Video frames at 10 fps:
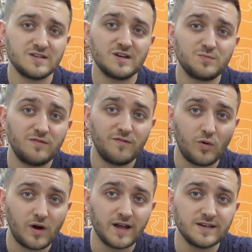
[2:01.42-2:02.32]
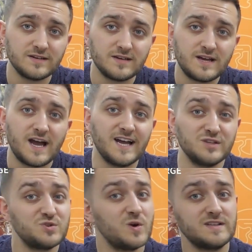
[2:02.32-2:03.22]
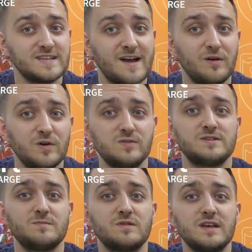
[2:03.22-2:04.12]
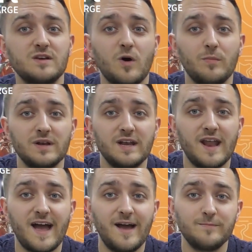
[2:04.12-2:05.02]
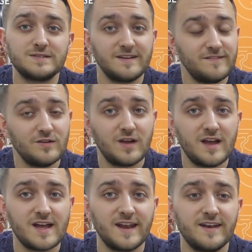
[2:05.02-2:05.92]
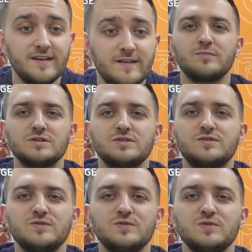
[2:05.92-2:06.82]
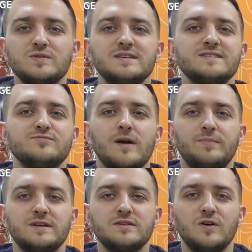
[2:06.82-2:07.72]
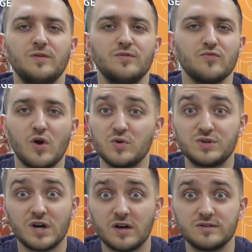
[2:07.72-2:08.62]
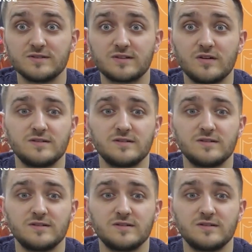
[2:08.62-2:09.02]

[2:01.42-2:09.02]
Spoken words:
research beforehand, and try and download some of the common apps if you can. How much do these rapid on-the-road chargers